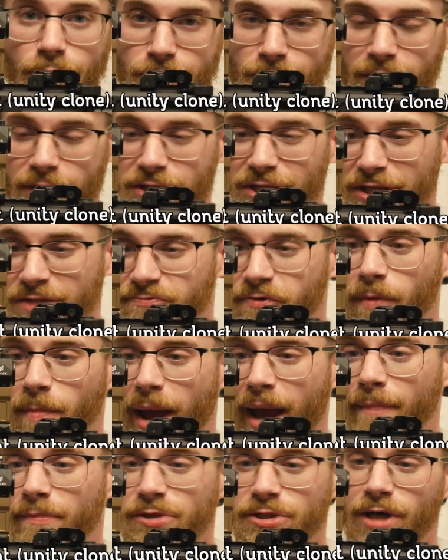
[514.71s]
So this is from
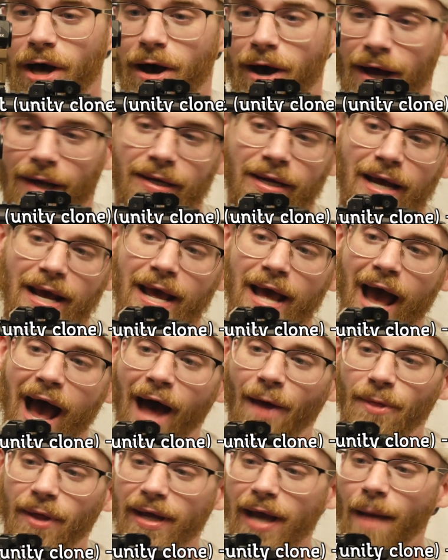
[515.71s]
Amazon.
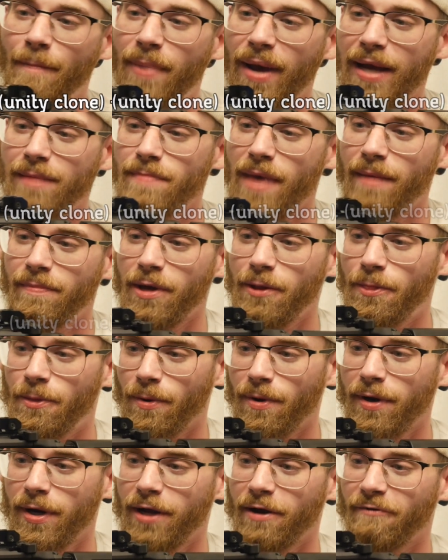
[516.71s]
I think I paid maybe
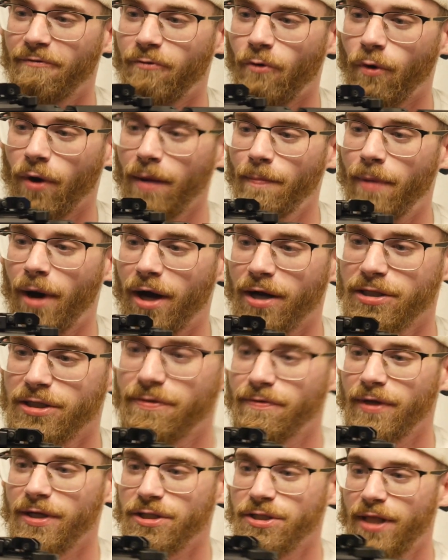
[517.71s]
30 or 40 bucks
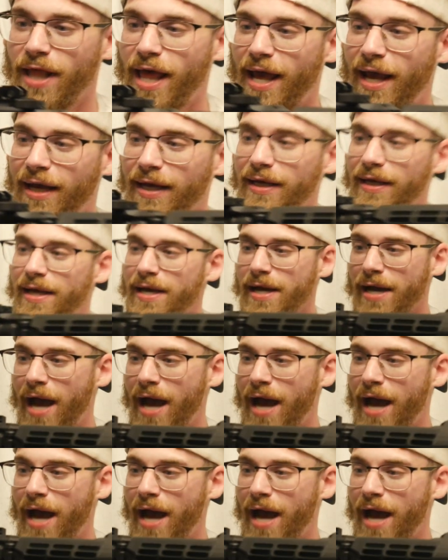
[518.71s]
for this thing.